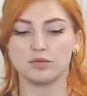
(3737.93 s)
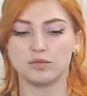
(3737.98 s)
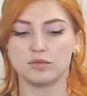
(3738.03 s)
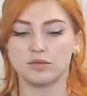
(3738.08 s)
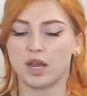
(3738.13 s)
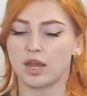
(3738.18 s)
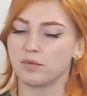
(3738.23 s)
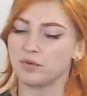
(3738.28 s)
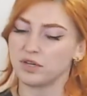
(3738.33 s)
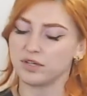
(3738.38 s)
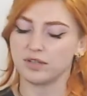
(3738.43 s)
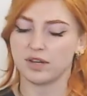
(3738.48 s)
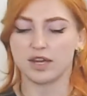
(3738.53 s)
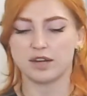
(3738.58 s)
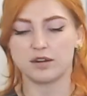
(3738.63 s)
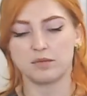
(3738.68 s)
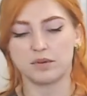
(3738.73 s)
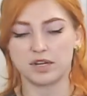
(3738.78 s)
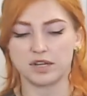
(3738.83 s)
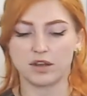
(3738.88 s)
I
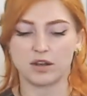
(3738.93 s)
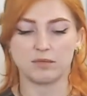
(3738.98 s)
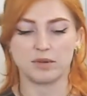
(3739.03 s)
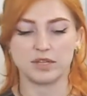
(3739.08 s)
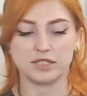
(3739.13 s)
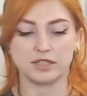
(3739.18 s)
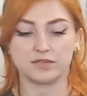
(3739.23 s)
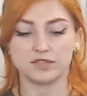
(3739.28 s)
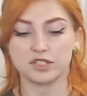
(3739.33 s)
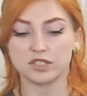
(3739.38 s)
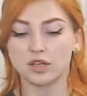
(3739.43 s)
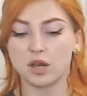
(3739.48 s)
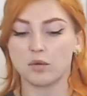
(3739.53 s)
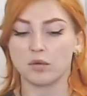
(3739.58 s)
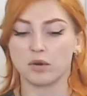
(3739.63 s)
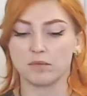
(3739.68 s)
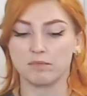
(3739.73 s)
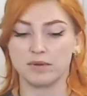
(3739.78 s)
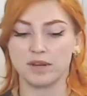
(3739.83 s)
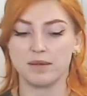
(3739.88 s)
don't want to call myself
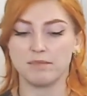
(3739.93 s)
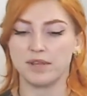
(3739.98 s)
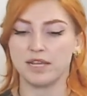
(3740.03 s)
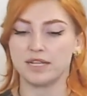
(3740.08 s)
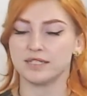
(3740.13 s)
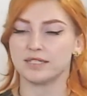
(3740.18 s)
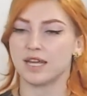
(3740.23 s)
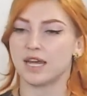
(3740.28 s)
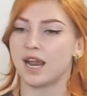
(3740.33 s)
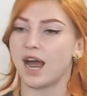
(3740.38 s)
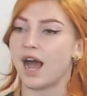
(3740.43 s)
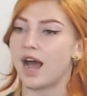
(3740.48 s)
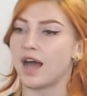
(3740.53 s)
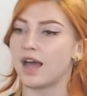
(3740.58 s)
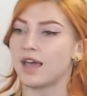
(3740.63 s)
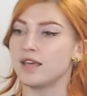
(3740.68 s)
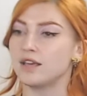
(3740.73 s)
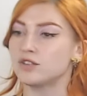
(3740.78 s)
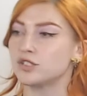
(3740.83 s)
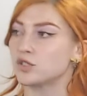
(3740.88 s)
slower, but it means that
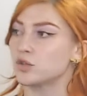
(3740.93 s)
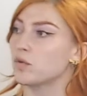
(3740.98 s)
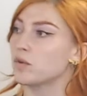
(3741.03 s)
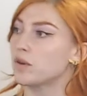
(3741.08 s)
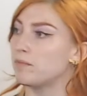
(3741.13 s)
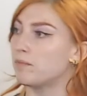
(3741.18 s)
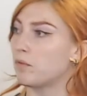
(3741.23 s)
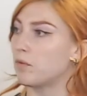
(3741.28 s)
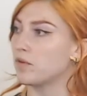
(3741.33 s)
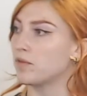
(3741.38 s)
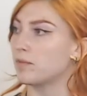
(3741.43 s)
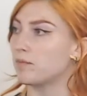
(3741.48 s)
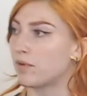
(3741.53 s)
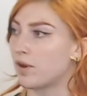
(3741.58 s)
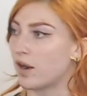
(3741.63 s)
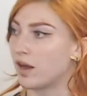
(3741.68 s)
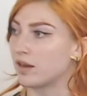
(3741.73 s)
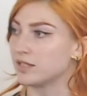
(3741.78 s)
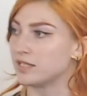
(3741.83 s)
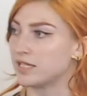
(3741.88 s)
I storyboard the
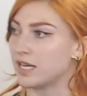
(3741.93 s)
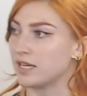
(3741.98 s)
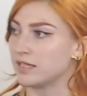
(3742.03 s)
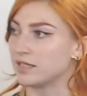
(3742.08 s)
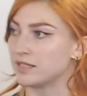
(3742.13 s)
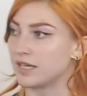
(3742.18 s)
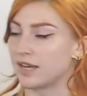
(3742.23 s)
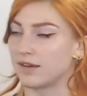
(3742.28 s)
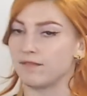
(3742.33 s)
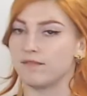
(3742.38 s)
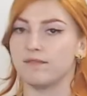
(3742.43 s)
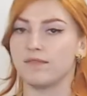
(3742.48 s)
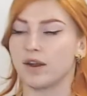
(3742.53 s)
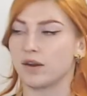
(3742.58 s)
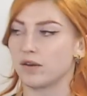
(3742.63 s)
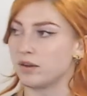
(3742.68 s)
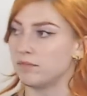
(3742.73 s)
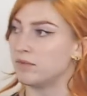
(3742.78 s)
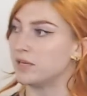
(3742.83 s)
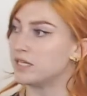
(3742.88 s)
process like
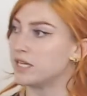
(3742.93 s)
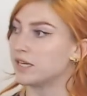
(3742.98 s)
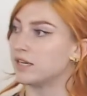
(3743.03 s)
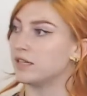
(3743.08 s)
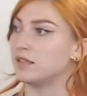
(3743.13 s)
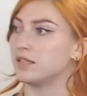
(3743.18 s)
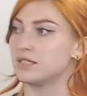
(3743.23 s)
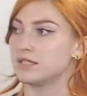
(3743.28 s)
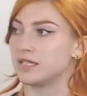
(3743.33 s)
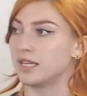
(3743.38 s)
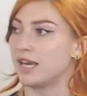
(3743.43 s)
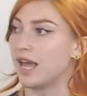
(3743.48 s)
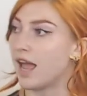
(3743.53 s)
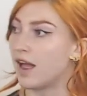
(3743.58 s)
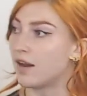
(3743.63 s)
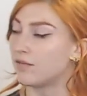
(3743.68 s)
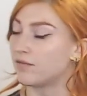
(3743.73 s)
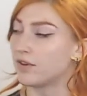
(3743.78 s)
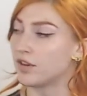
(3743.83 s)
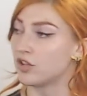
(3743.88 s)
very meticulously.
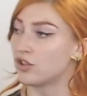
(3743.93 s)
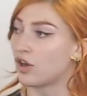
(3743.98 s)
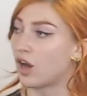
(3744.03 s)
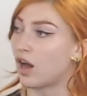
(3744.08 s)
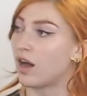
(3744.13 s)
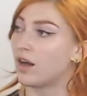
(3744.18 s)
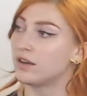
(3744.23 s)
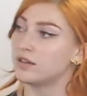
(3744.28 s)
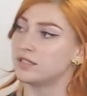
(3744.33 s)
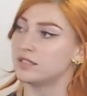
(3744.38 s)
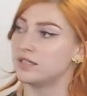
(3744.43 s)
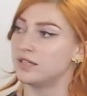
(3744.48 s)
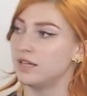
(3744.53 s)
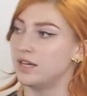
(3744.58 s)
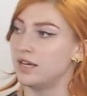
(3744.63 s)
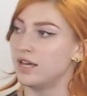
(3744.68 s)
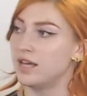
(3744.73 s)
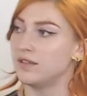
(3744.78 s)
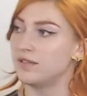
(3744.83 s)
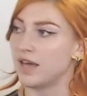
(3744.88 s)
Every shot
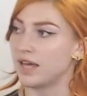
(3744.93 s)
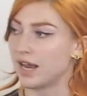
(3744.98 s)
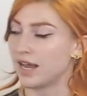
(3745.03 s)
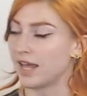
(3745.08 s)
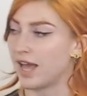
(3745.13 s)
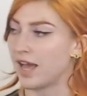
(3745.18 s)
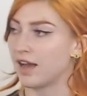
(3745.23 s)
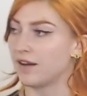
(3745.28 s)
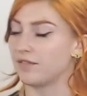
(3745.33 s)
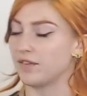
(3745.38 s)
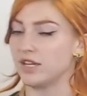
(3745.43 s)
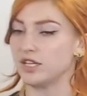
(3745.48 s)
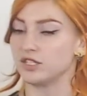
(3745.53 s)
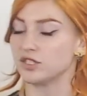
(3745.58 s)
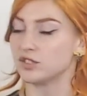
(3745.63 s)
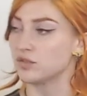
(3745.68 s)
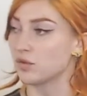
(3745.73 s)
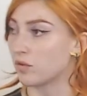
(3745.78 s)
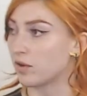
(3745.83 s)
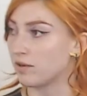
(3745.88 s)
that I have is
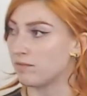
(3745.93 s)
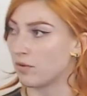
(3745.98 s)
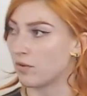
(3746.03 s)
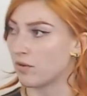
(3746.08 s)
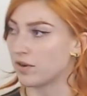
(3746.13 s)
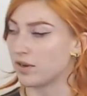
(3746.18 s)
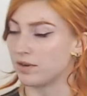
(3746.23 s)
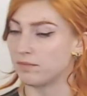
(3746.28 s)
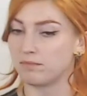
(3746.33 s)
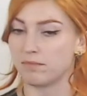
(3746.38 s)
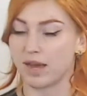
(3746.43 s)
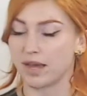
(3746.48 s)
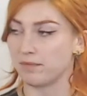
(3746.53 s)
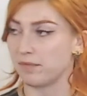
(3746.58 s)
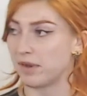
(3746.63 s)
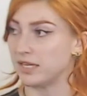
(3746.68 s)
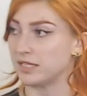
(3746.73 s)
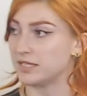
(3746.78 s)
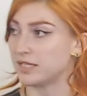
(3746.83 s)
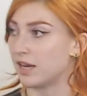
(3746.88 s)
storyboarded by
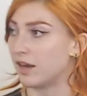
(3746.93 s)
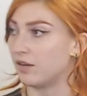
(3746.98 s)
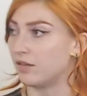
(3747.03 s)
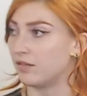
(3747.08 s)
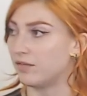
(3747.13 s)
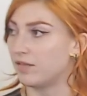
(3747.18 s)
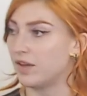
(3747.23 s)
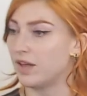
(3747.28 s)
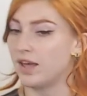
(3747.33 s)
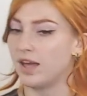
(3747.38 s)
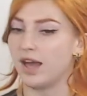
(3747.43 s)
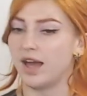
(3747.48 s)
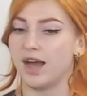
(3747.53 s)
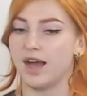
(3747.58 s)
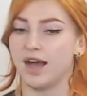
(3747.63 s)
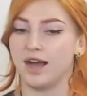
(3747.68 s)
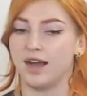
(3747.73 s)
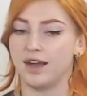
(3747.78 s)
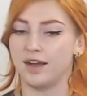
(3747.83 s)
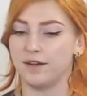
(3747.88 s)
myself.
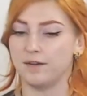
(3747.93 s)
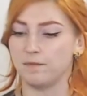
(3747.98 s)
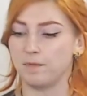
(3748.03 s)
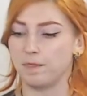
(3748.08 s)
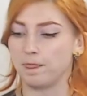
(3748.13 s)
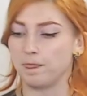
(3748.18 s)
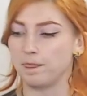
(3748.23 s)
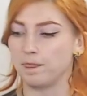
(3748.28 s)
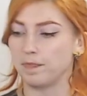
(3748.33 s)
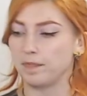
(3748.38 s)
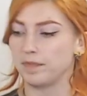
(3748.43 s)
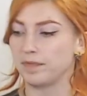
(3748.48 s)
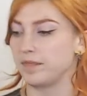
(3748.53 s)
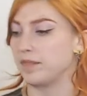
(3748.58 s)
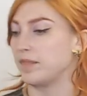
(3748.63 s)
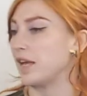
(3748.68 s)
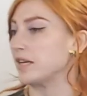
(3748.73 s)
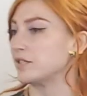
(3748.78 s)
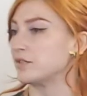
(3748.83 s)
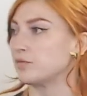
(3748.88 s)

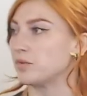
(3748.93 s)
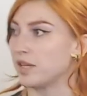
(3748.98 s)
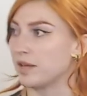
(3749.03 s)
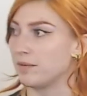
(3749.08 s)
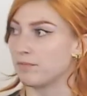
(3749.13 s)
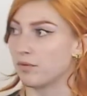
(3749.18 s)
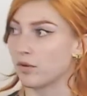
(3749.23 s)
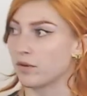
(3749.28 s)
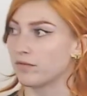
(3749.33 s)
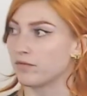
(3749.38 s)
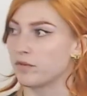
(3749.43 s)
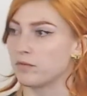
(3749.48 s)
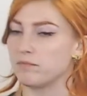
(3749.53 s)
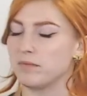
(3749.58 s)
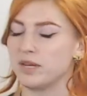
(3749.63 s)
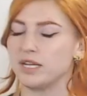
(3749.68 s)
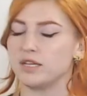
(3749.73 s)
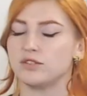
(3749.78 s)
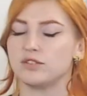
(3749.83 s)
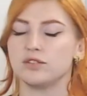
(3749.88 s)
That's really important for
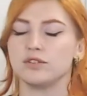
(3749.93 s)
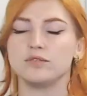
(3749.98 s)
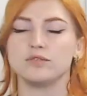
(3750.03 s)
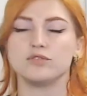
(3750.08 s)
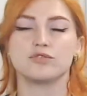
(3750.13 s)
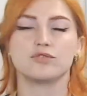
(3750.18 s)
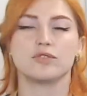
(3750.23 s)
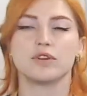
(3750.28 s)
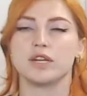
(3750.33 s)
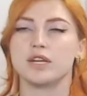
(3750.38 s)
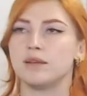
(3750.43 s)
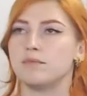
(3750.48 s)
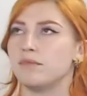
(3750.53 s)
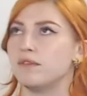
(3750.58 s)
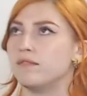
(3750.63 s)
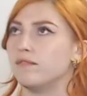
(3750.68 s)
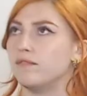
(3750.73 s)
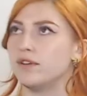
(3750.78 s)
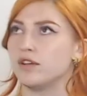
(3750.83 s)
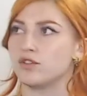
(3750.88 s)
me to dream
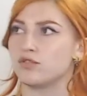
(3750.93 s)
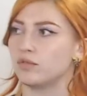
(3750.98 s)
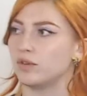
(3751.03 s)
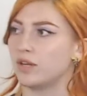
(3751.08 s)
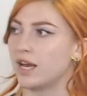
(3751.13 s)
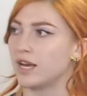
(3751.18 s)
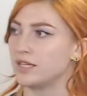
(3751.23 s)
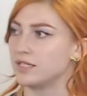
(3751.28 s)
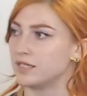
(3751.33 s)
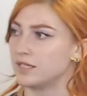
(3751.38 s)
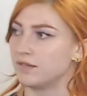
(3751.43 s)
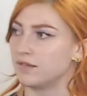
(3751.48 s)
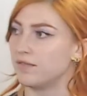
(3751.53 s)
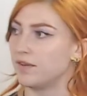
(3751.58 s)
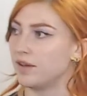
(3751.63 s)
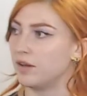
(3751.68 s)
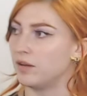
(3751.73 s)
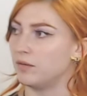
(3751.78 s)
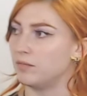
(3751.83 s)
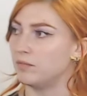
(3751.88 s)
and visualize the film.